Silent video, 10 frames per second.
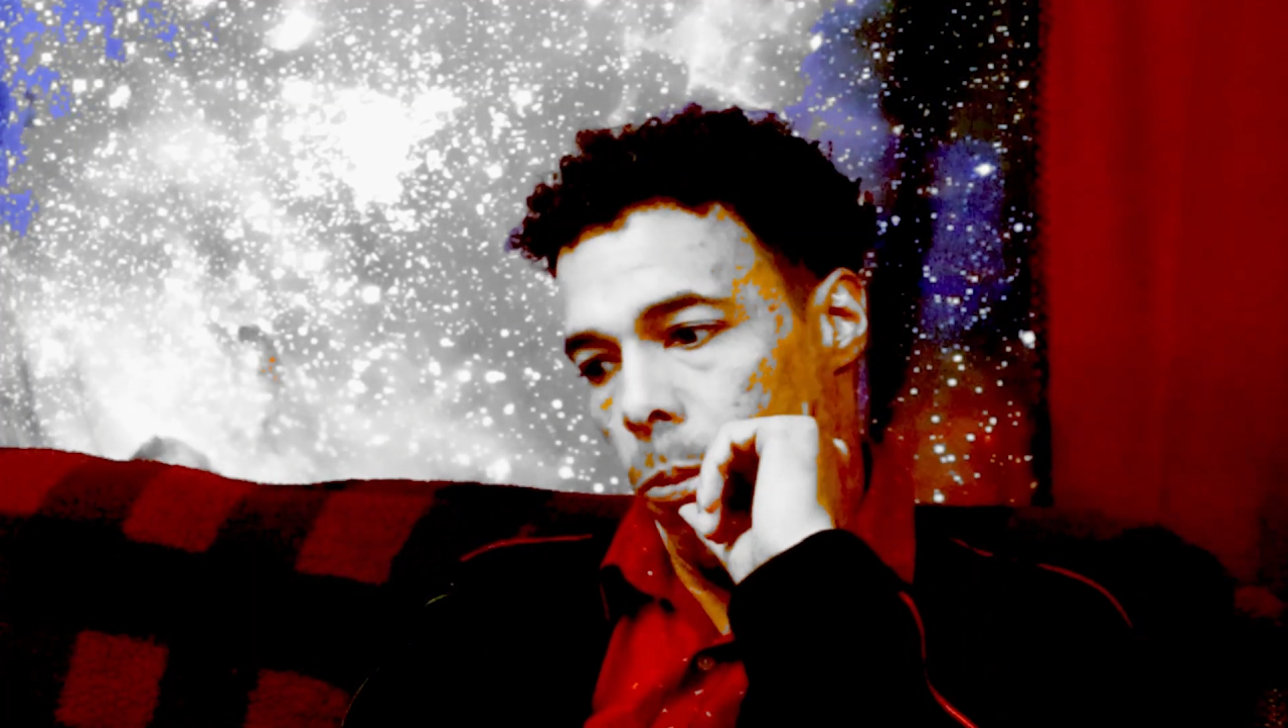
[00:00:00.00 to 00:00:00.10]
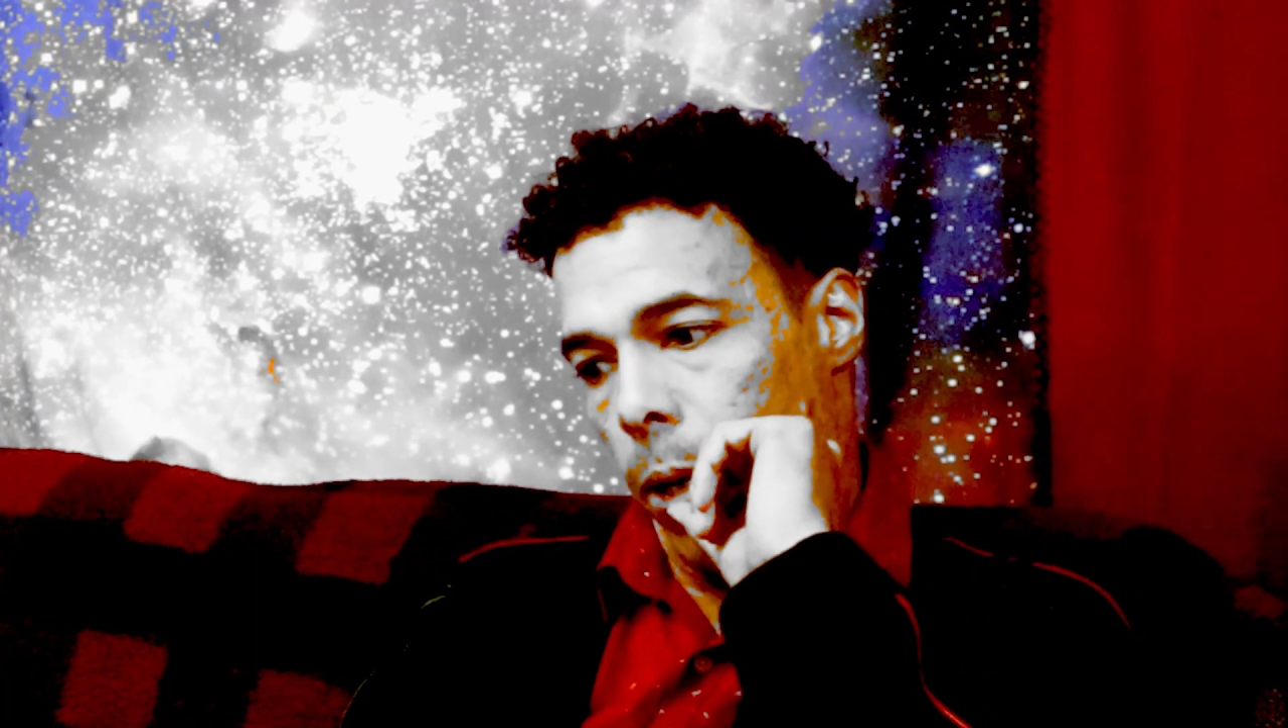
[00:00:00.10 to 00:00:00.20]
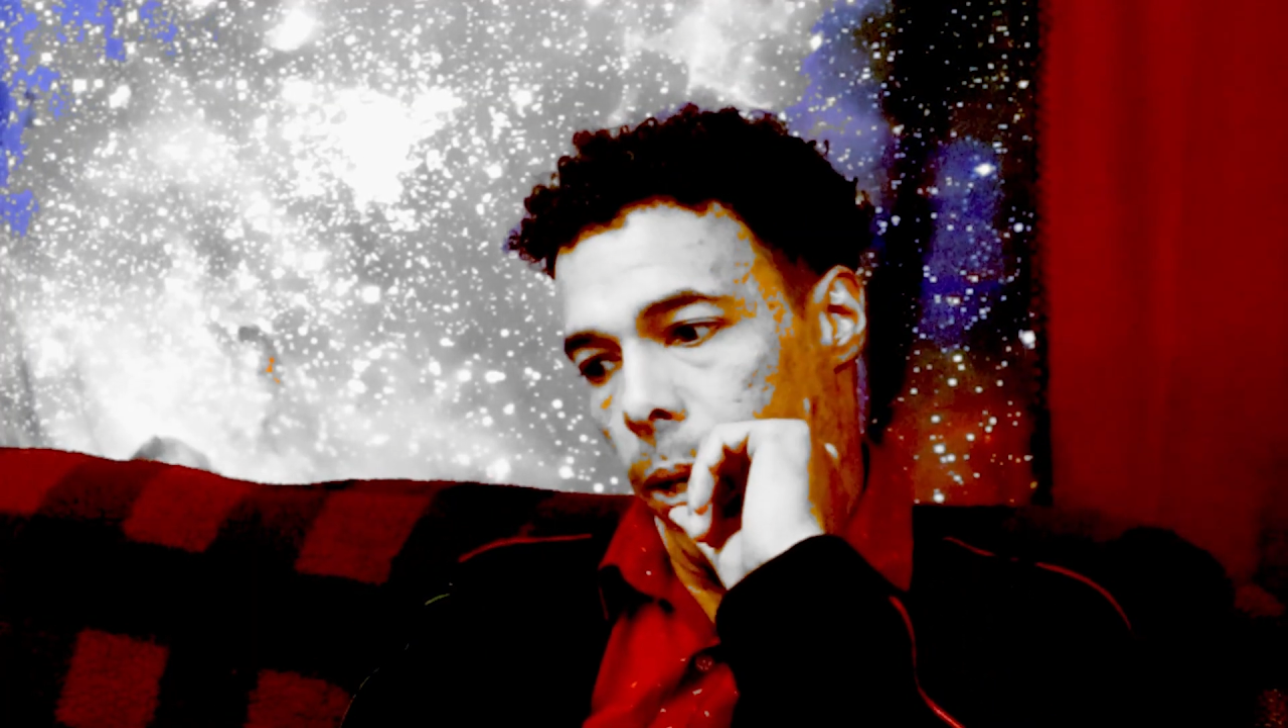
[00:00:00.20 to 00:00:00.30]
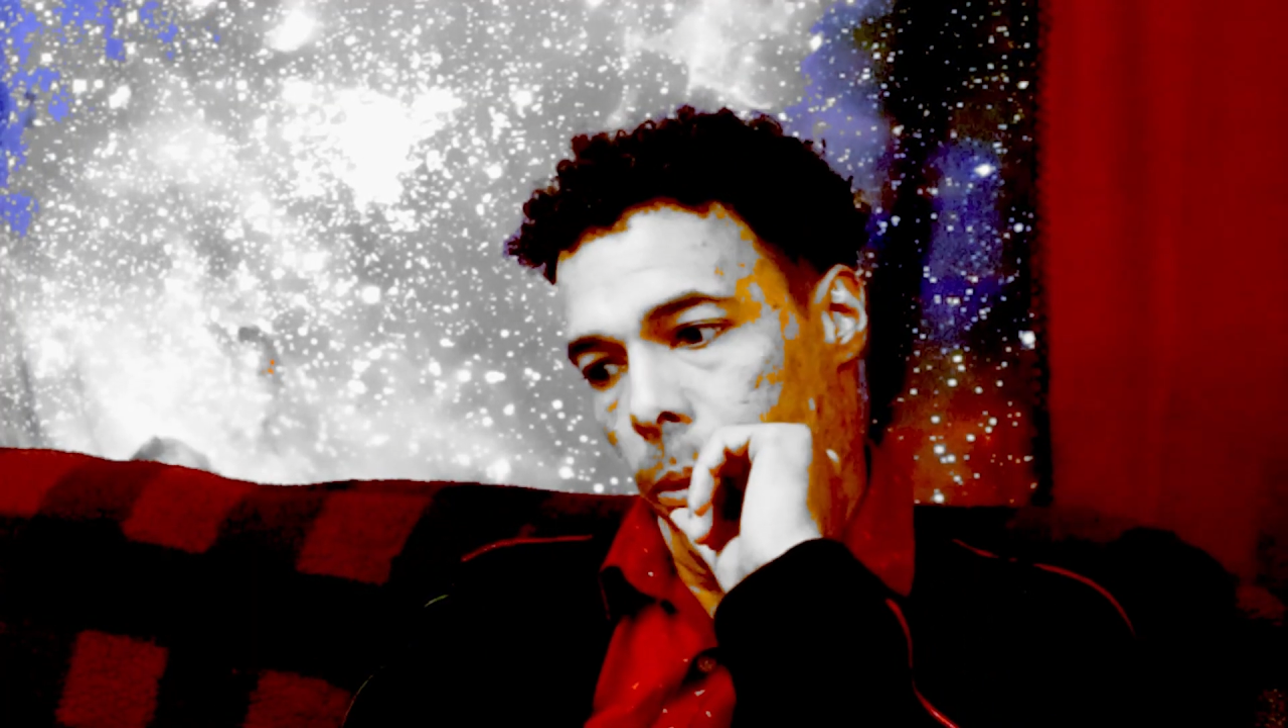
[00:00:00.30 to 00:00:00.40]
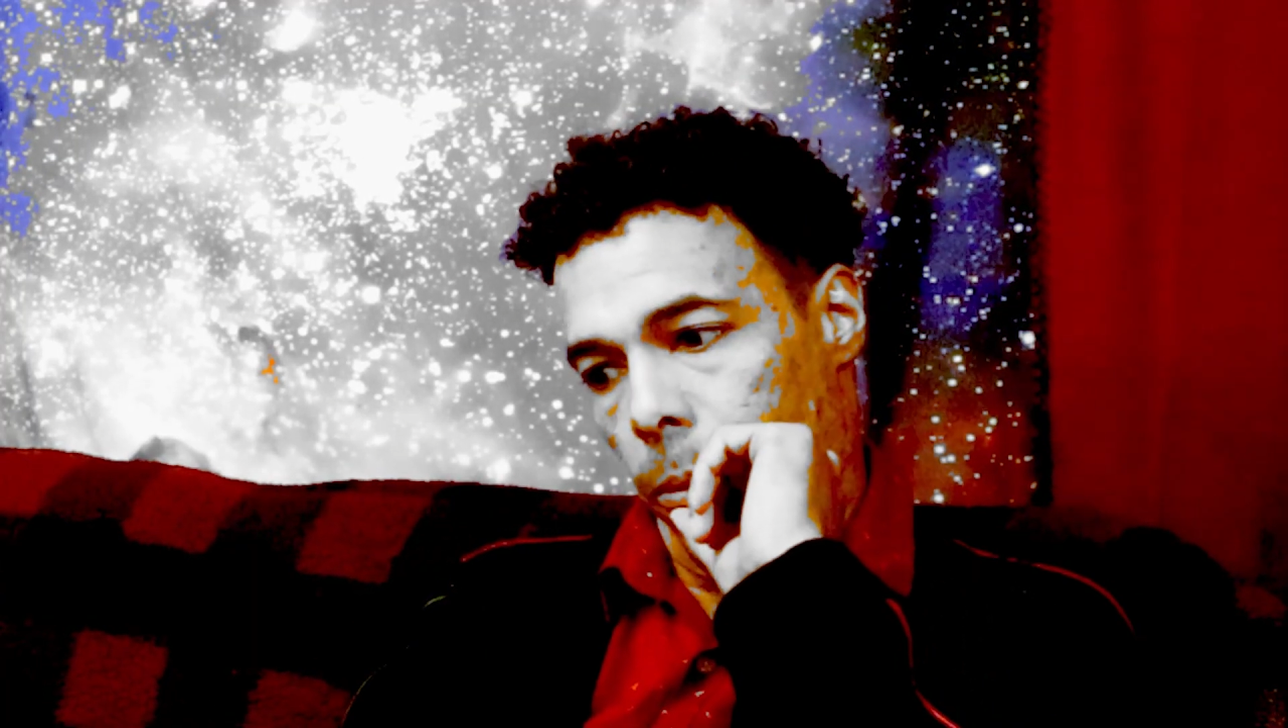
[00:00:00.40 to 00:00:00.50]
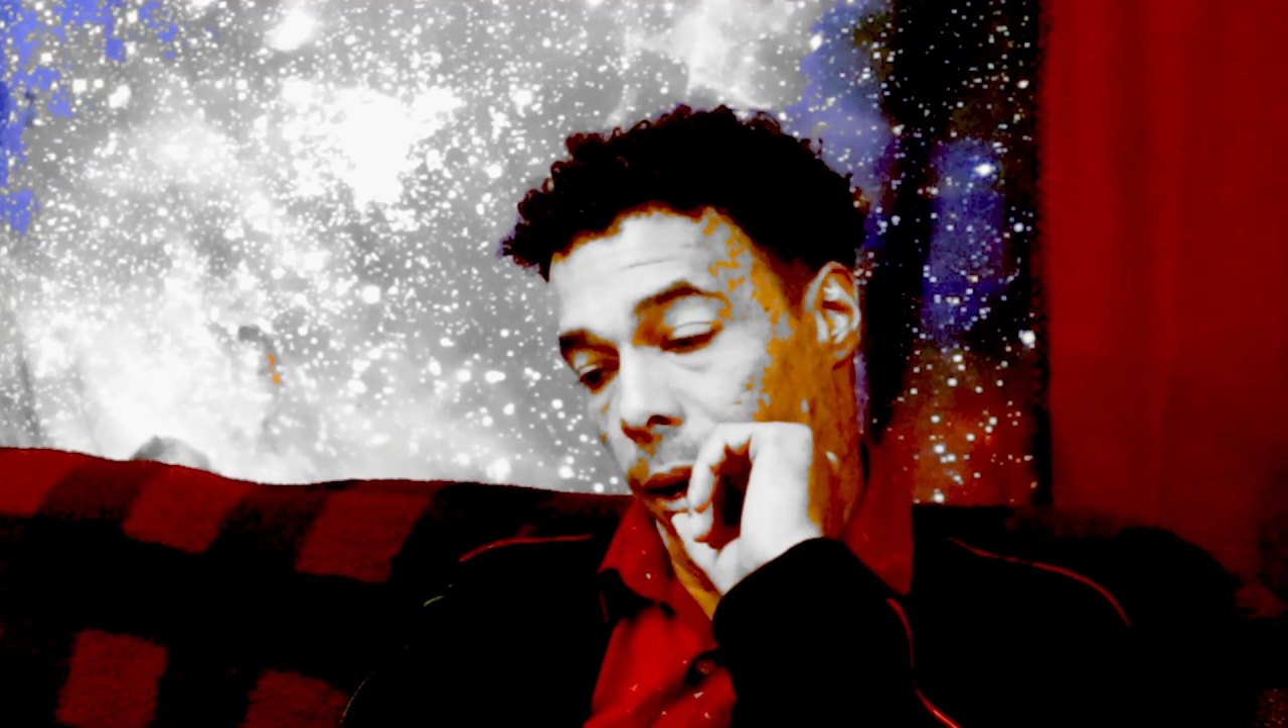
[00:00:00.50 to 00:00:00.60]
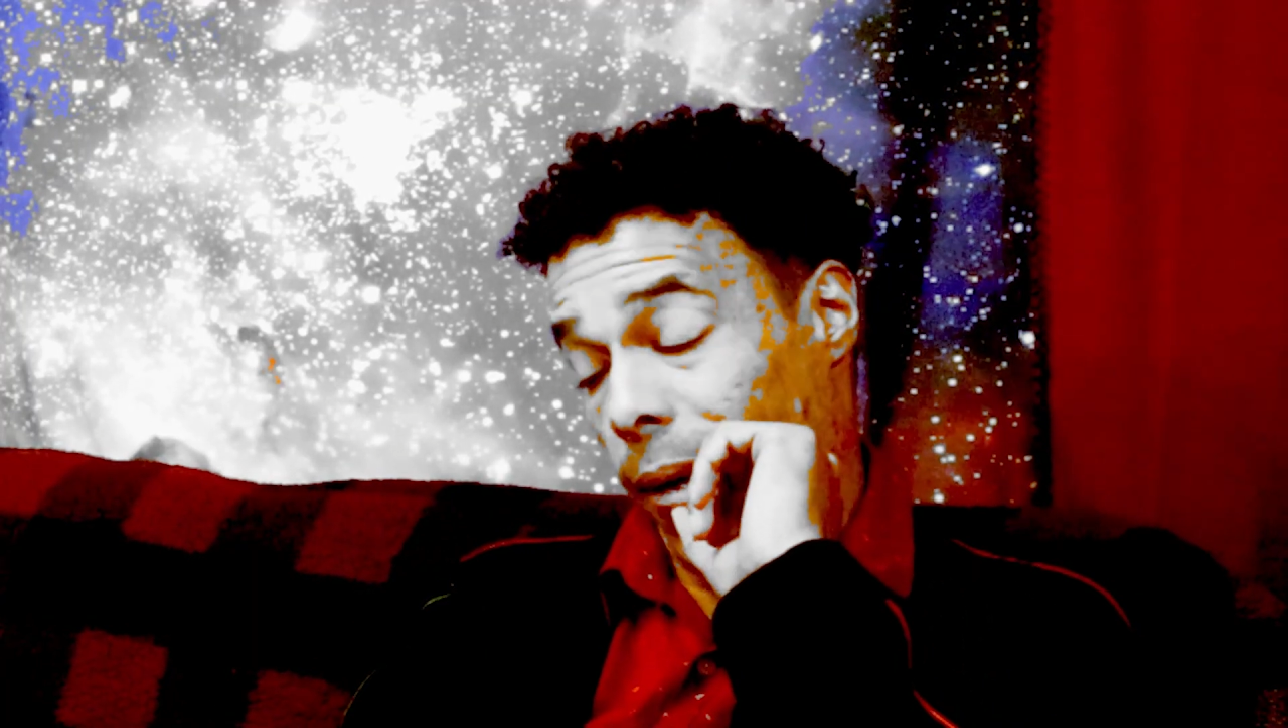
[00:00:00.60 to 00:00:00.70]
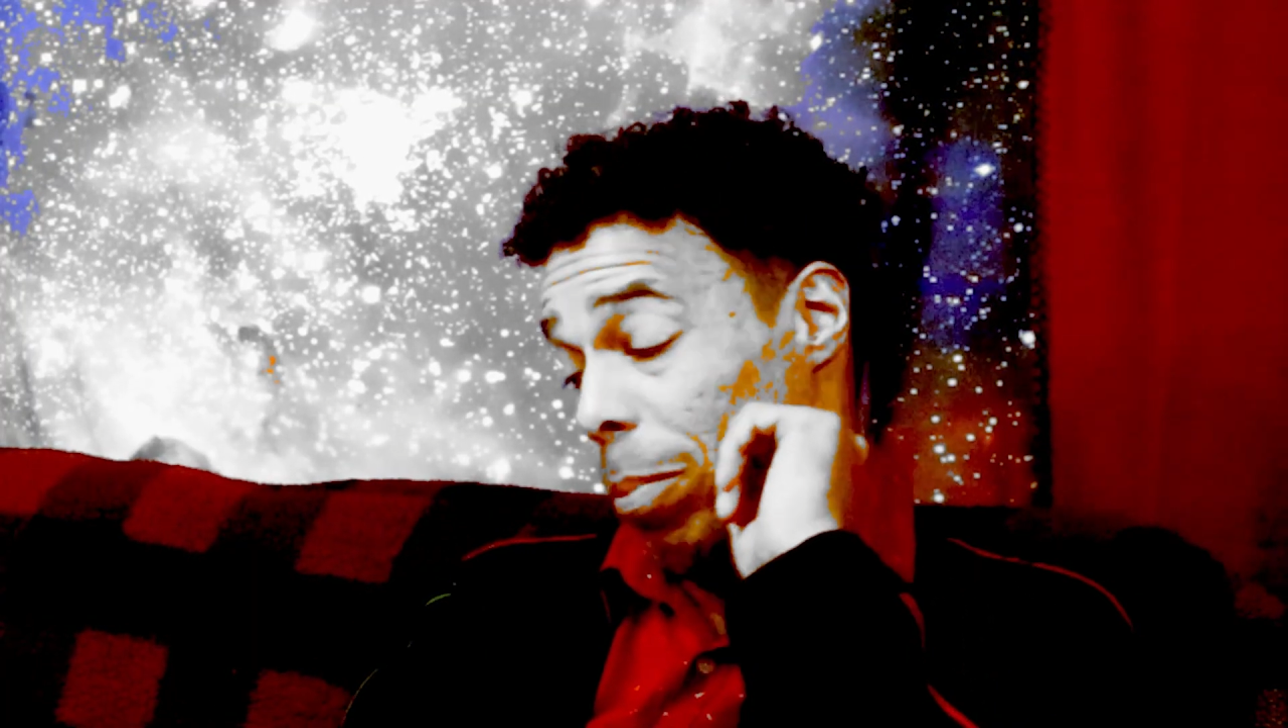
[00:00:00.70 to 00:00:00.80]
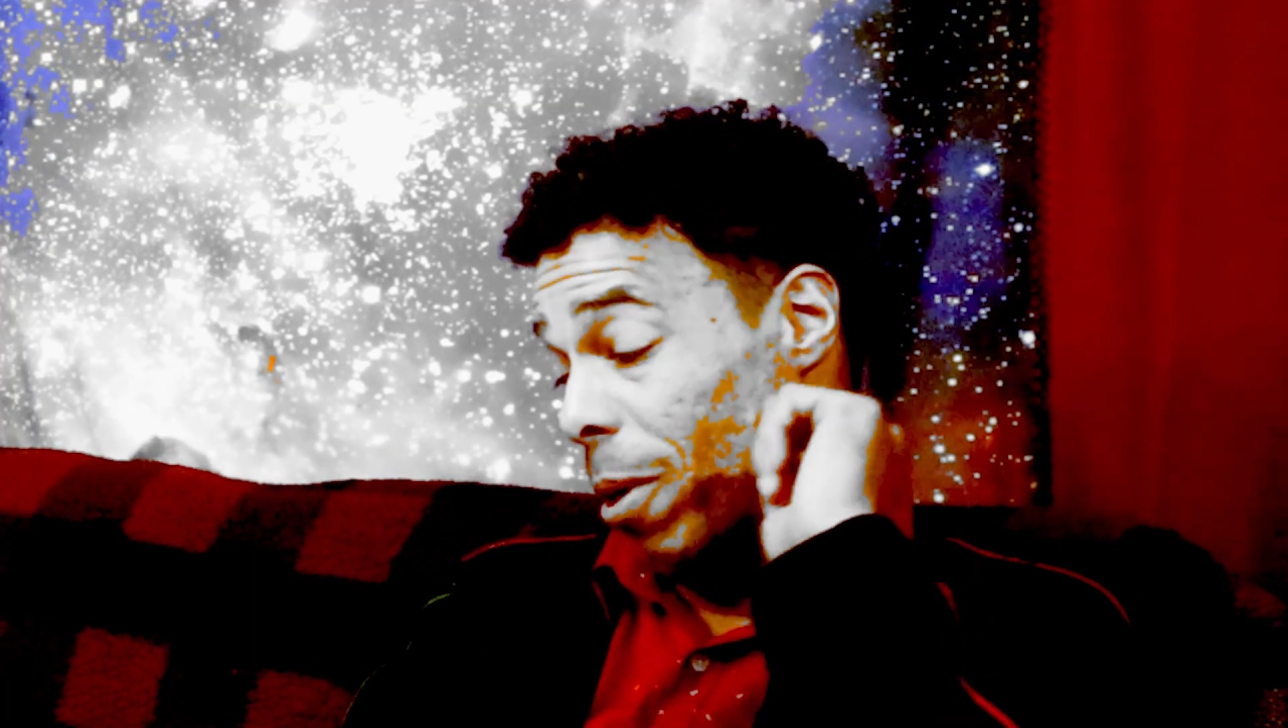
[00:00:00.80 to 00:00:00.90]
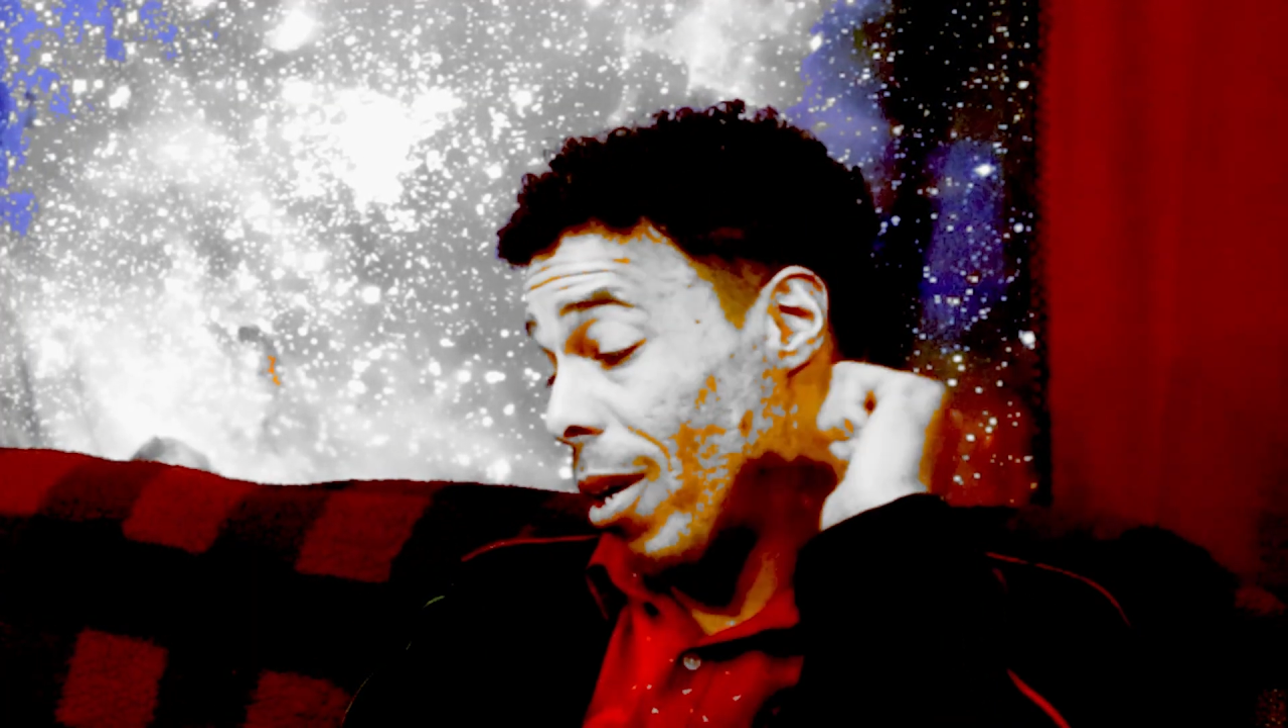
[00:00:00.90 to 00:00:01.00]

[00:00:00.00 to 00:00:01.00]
Right. I gotta be